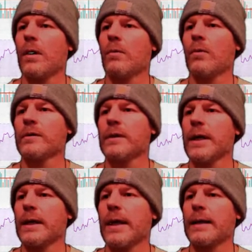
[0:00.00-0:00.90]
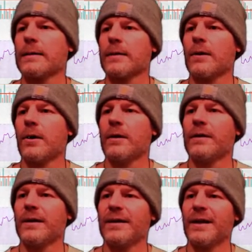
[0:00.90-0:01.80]
Once again, guys,
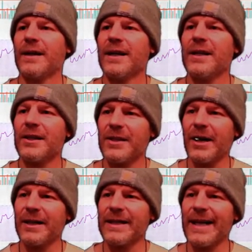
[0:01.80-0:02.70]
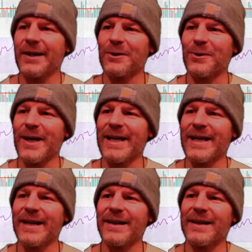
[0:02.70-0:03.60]
the target down is right
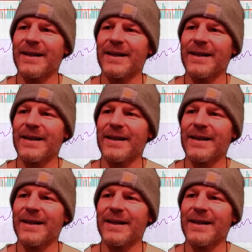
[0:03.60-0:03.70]
here.